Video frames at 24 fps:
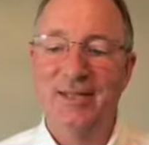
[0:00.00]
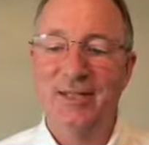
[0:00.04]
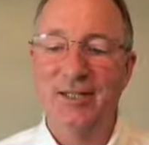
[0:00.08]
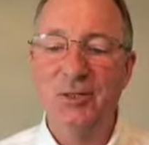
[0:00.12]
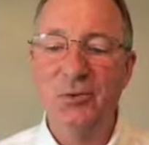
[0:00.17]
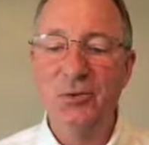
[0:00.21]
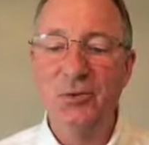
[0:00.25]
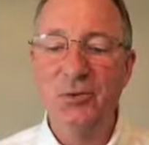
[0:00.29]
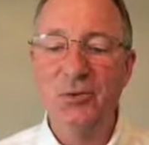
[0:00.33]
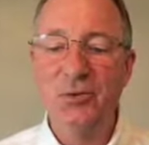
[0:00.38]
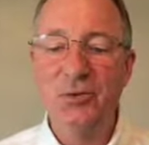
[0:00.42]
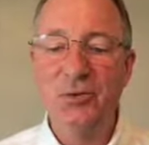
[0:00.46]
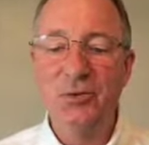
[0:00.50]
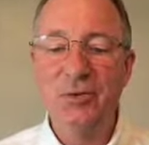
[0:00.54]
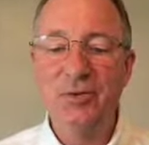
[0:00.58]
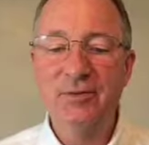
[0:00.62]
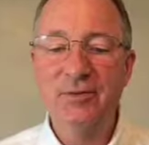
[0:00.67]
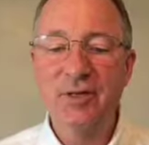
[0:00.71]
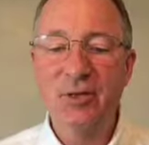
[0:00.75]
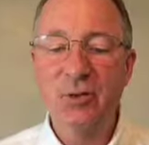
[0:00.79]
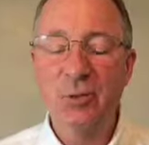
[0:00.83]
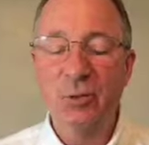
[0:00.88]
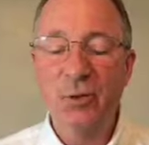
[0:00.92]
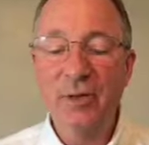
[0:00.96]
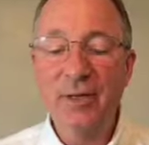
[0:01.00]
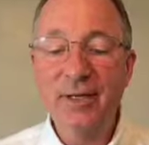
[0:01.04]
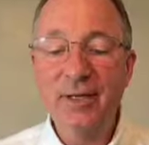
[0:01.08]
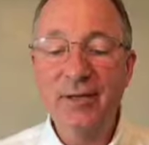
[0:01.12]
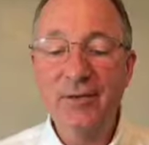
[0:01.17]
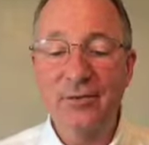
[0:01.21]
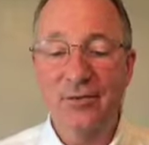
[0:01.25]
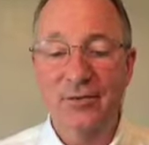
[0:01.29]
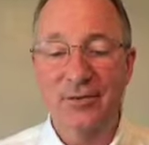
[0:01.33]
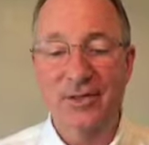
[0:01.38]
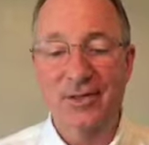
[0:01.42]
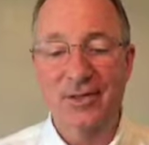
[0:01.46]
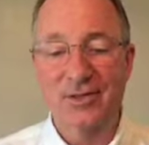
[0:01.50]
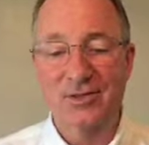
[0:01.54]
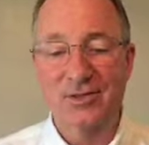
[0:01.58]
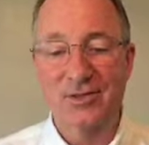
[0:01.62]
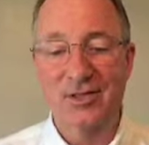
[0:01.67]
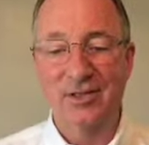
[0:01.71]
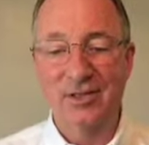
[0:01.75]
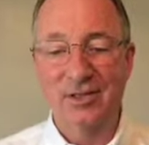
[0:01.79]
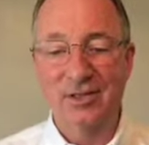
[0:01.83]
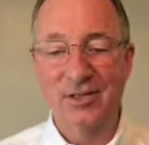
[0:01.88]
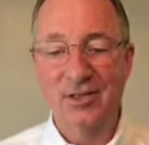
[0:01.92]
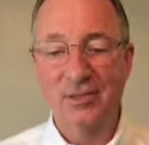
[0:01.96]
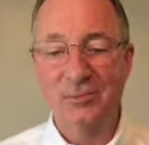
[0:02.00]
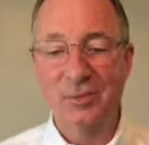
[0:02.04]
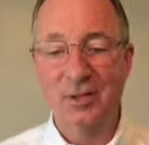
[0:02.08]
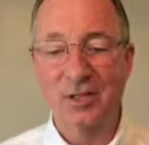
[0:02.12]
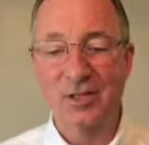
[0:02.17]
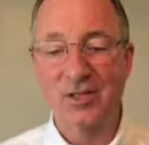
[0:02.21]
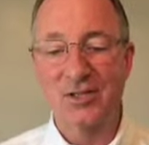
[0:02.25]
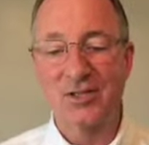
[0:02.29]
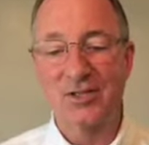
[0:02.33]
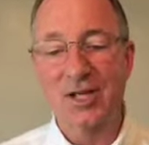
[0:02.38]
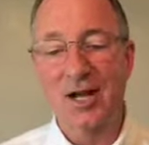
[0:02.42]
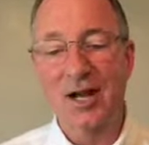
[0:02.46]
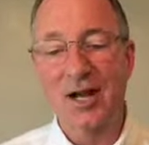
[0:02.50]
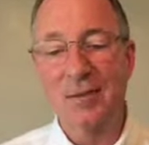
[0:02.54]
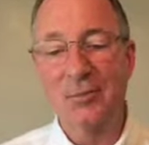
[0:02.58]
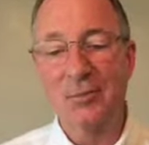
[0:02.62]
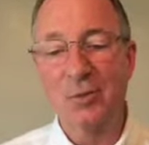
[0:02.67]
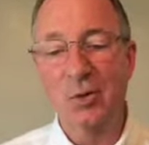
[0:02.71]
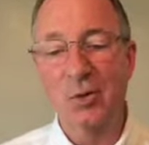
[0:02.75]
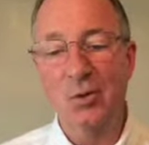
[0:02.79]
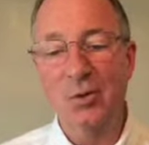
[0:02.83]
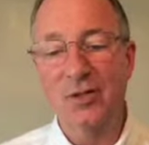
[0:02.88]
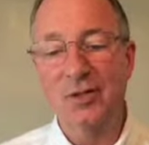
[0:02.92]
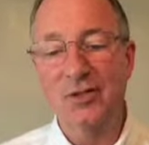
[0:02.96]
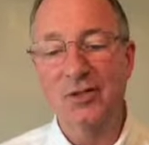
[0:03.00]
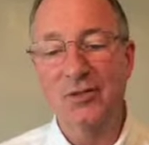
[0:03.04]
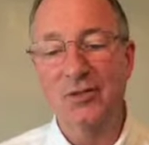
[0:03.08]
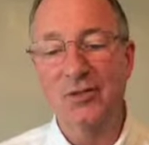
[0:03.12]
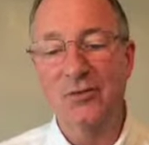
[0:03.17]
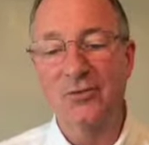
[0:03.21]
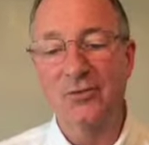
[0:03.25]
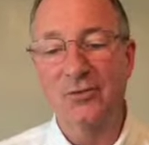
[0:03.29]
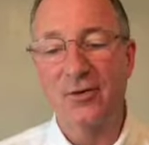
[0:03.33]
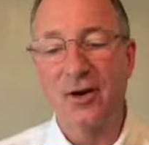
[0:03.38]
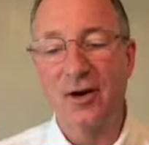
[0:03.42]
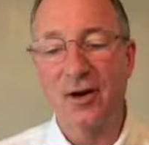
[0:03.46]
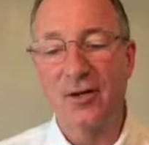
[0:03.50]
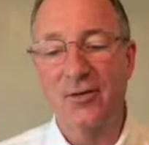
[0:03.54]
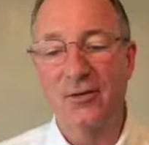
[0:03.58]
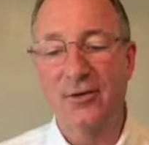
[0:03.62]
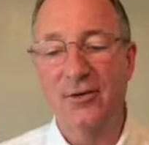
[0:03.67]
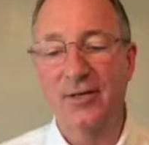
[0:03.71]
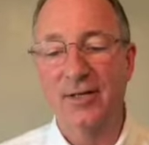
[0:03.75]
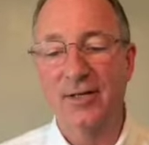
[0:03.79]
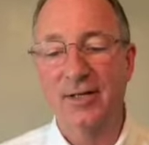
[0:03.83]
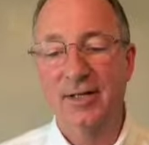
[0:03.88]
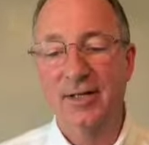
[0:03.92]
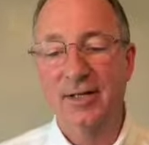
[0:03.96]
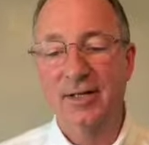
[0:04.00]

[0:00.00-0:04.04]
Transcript: He will do even greater things than these because I am going to the Father.